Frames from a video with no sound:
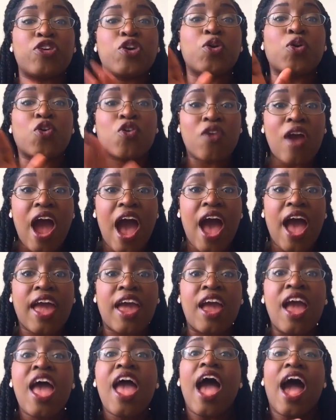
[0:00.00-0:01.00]
you
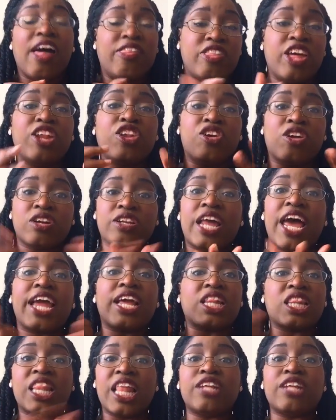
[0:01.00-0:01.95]
cry and then you're like,